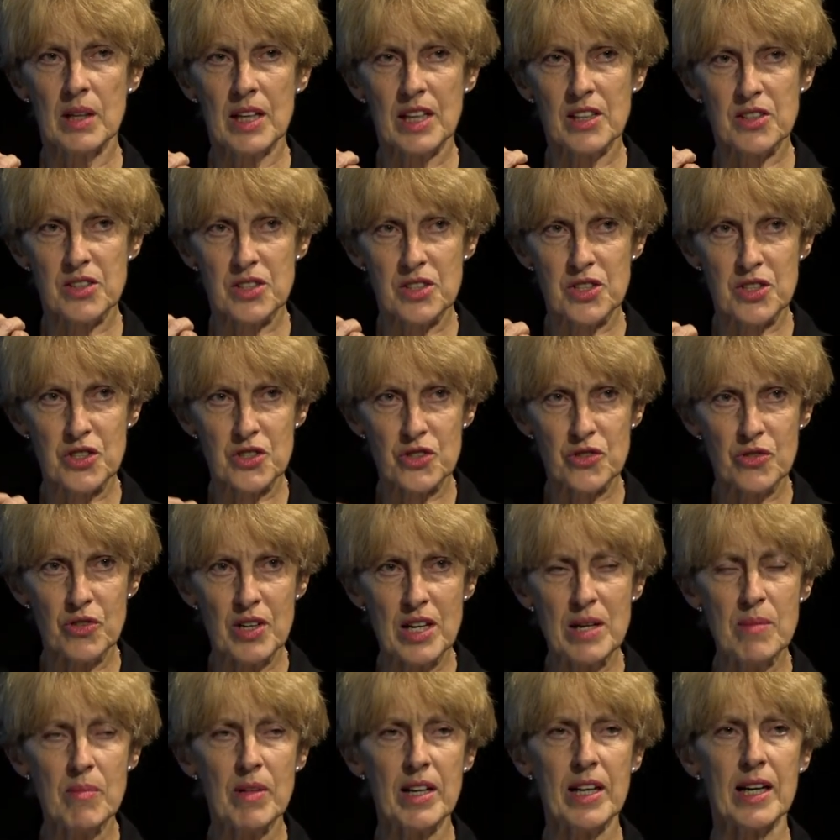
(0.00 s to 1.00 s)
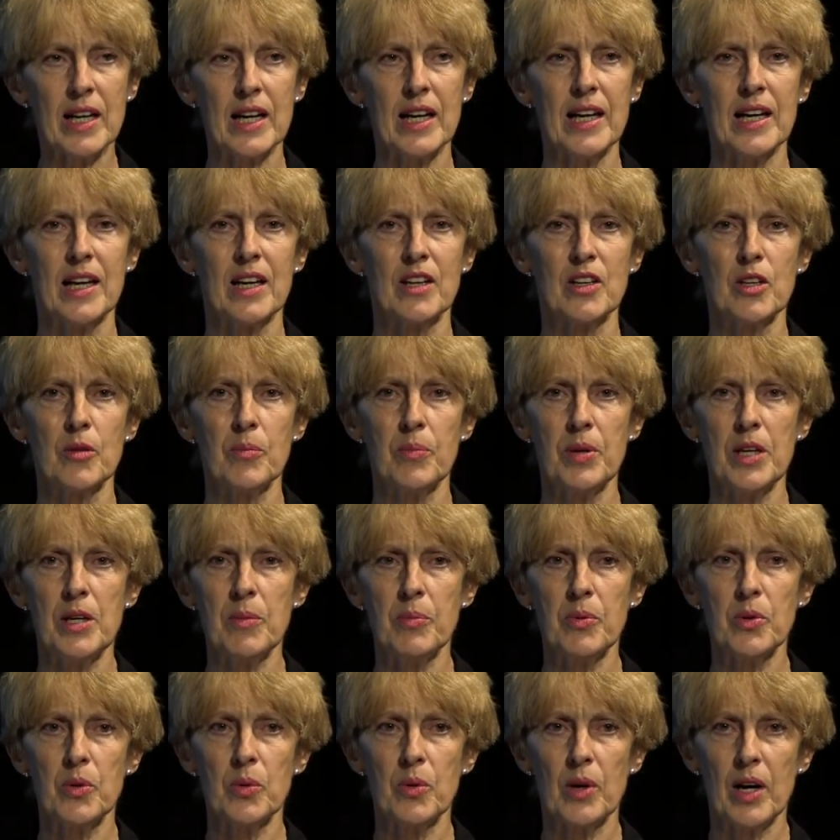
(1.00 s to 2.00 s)
extremely clear that
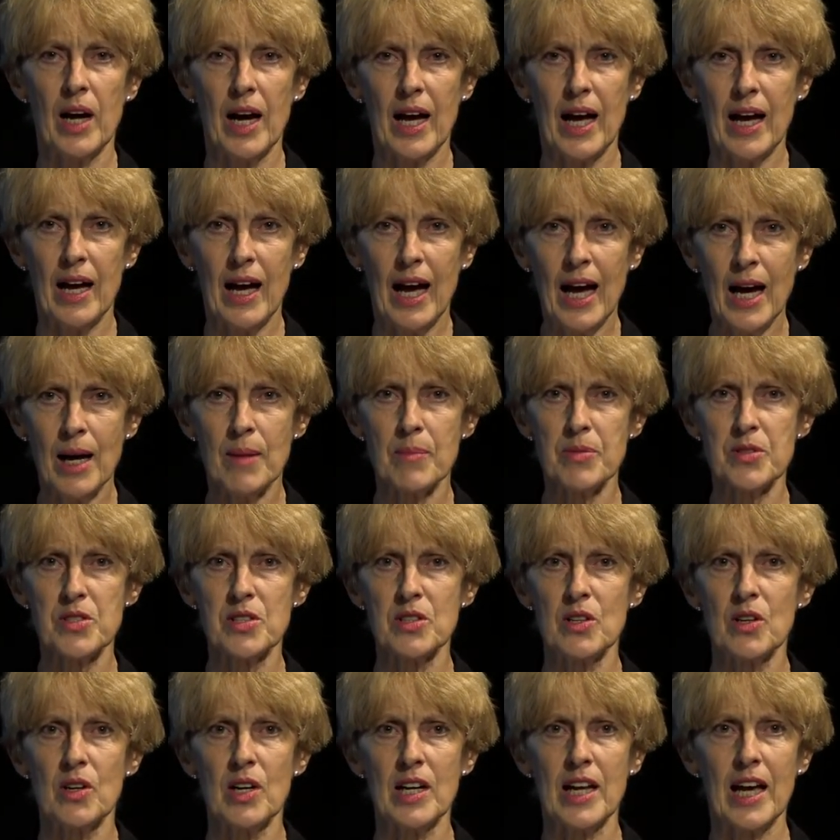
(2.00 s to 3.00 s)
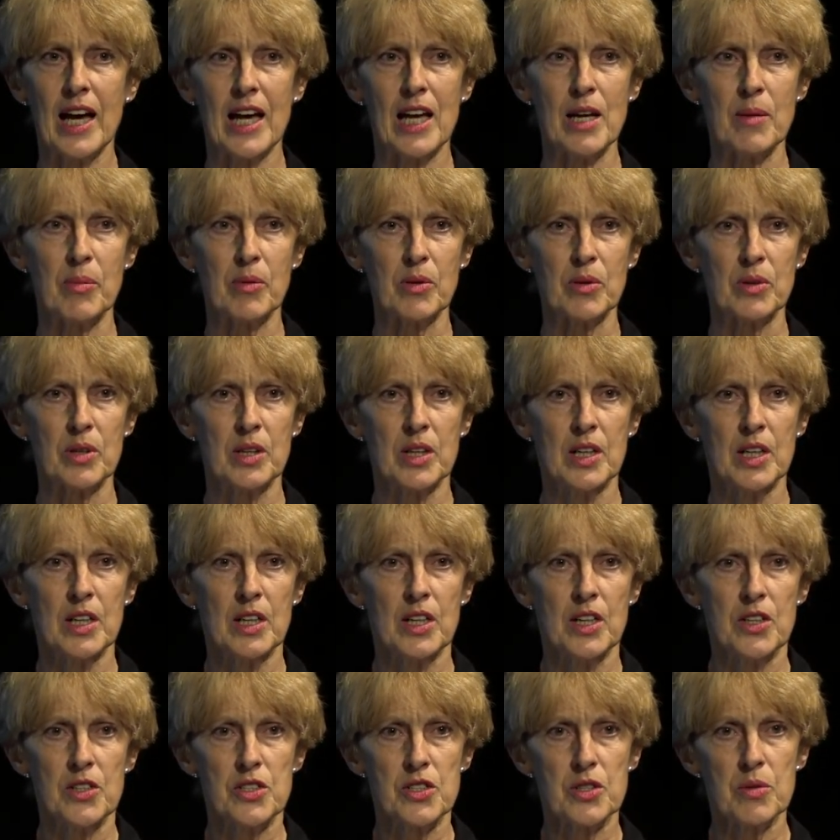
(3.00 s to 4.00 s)
people were absolutely able
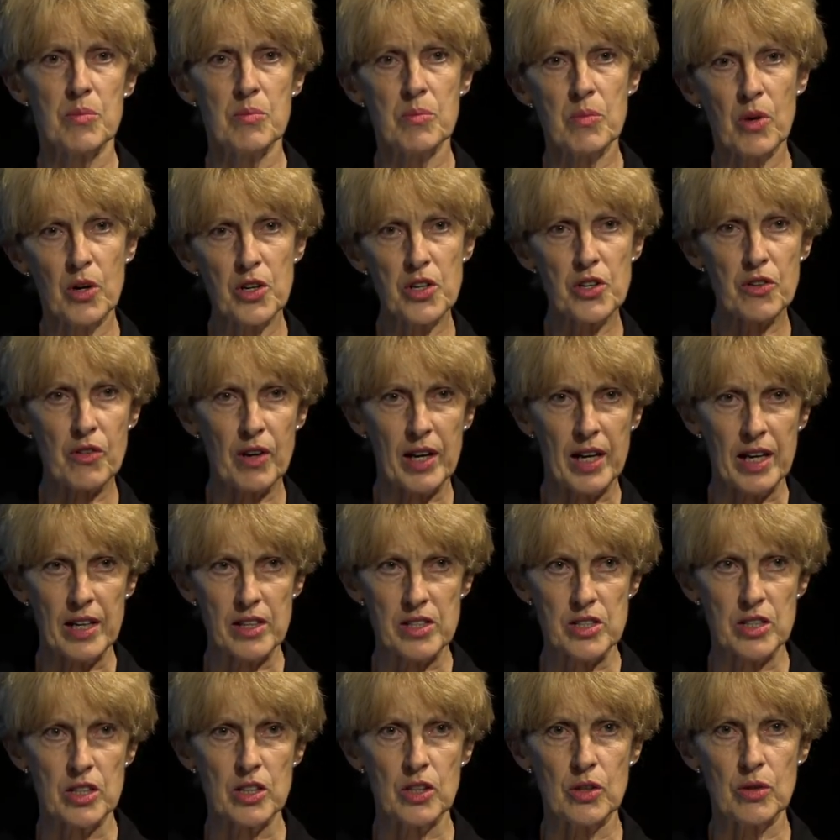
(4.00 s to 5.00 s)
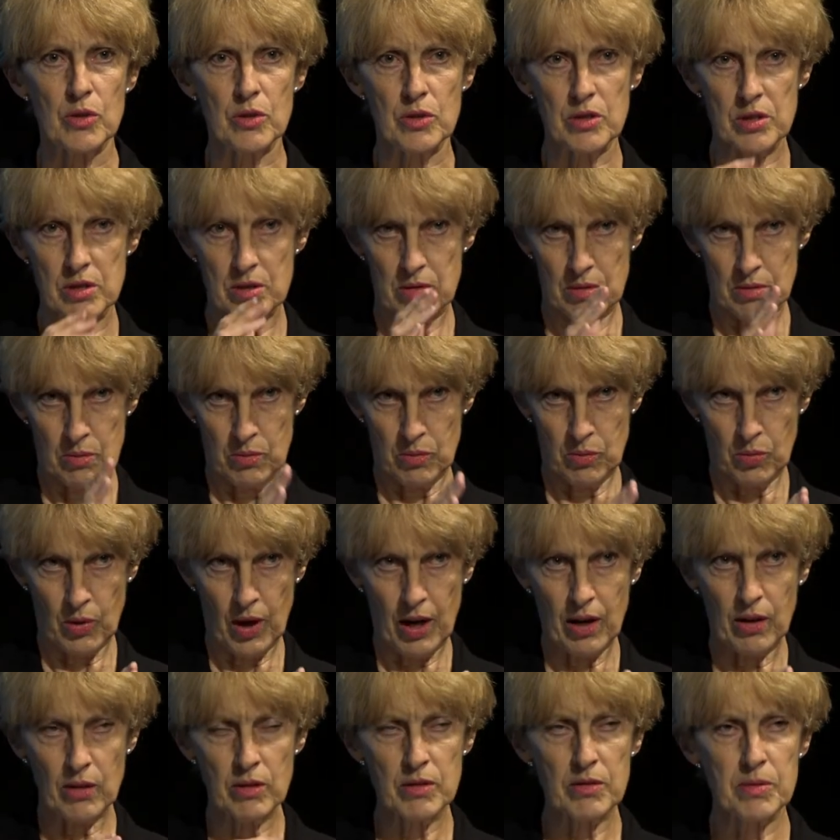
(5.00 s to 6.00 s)
to moderate to use
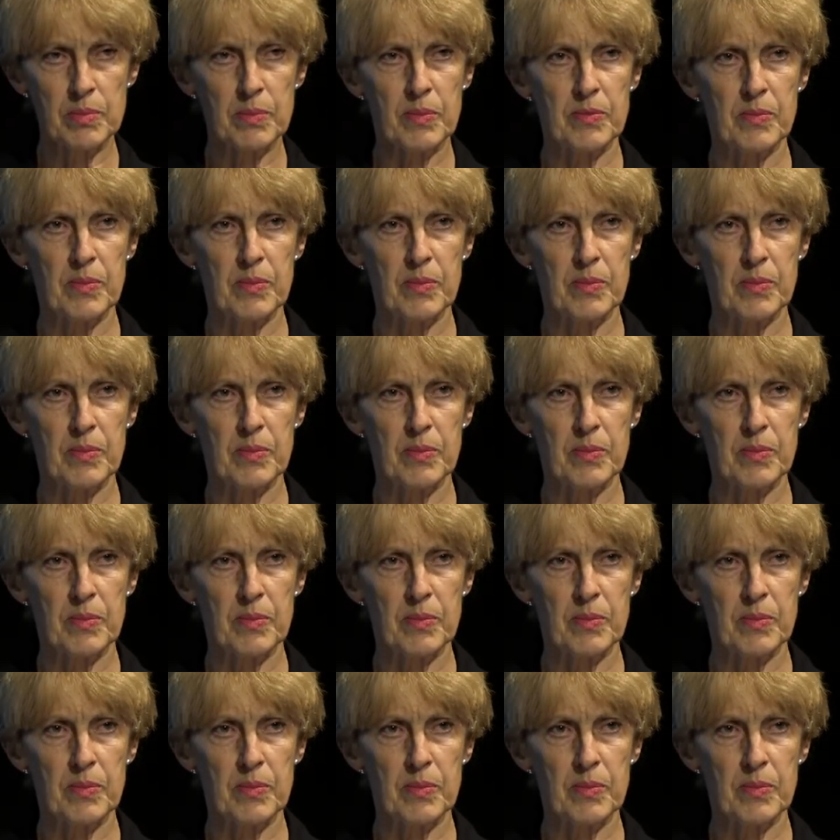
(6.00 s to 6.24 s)
wild,